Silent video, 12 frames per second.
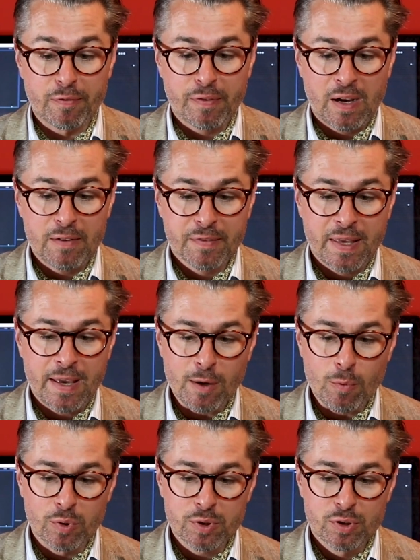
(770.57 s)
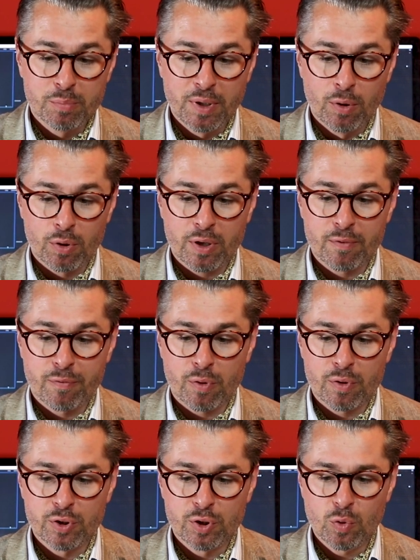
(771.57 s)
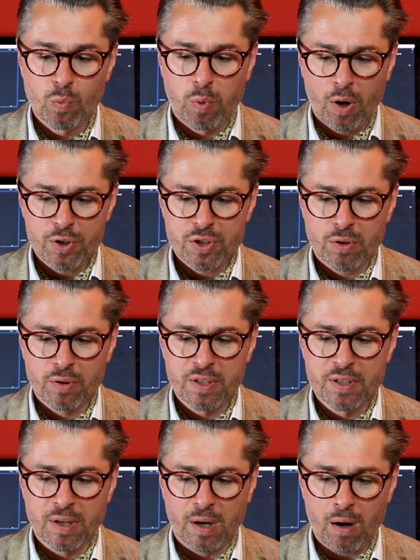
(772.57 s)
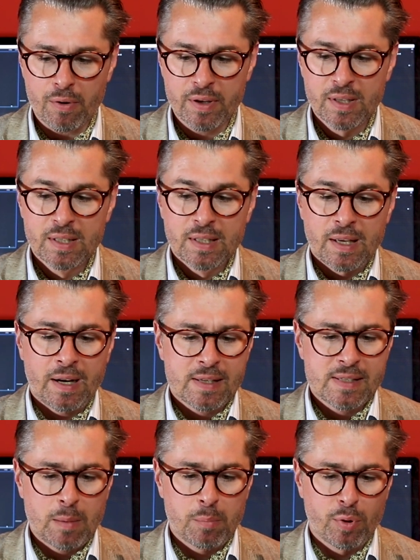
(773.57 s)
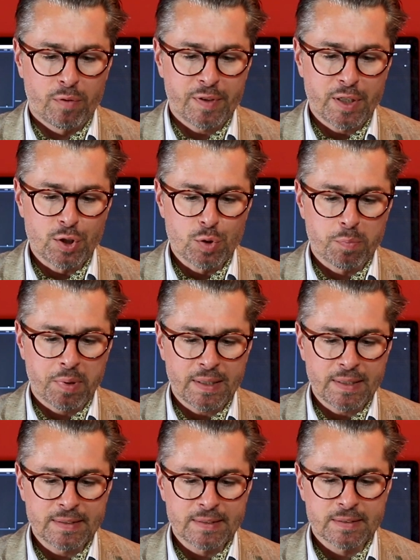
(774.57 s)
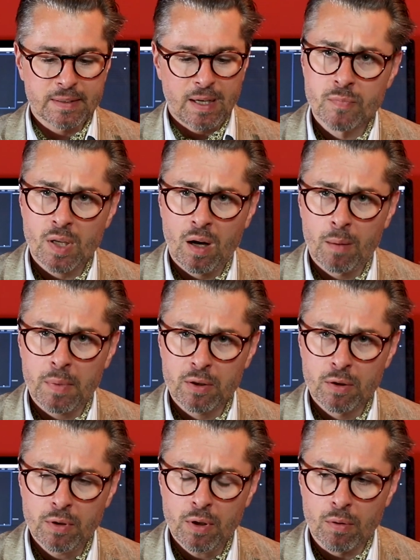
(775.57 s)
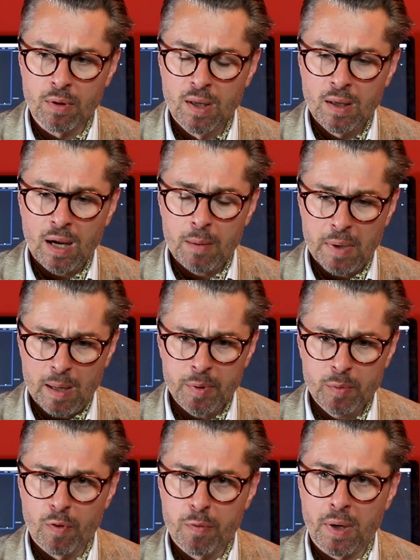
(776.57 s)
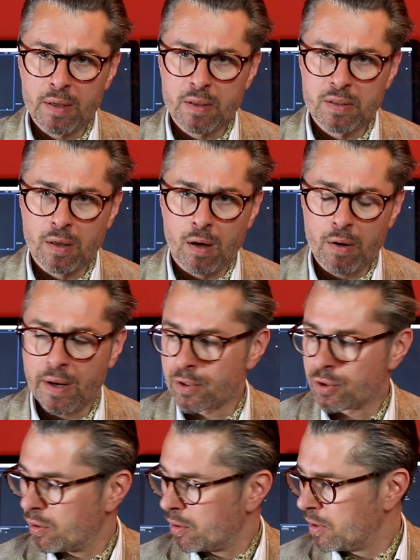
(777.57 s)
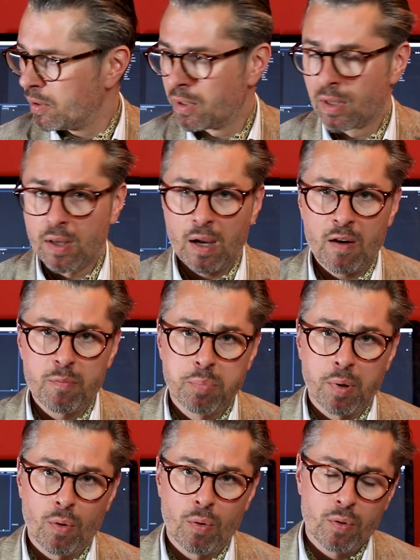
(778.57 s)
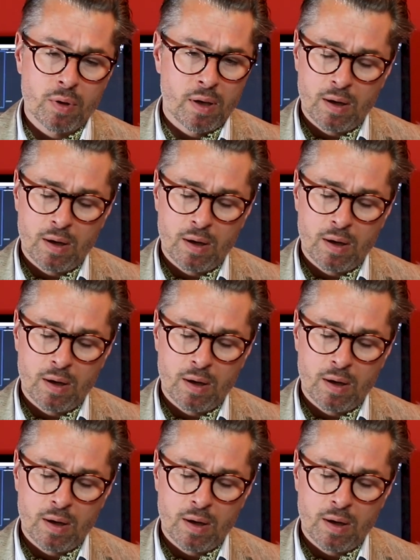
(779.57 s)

5K, would you be looking for a new watch or guitar? An example of each, please. I don't know. I'm happy with my guitar, actually. I've bought